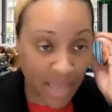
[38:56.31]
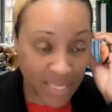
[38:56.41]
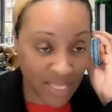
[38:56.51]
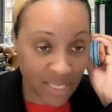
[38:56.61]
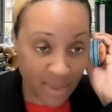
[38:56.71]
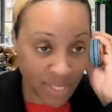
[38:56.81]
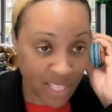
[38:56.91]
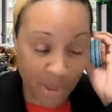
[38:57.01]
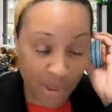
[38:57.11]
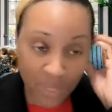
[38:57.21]
I see some of the
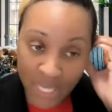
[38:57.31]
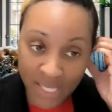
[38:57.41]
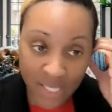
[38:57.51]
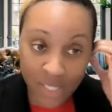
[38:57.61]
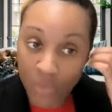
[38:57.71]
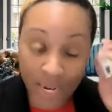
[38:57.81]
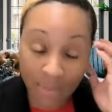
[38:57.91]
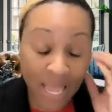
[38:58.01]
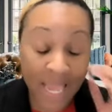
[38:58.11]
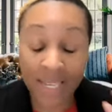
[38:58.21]
stuff people listen to, and
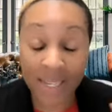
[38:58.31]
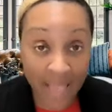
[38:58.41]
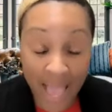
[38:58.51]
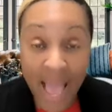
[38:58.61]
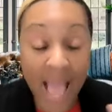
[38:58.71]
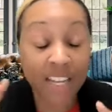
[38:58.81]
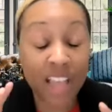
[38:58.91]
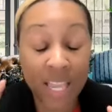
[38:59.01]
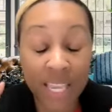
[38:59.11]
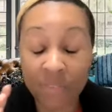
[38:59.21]
I'm like, good God, how do
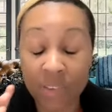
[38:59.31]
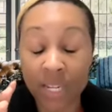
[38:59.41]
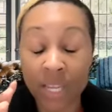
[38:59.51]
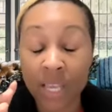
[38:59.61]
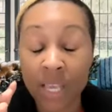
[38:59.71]
y'all even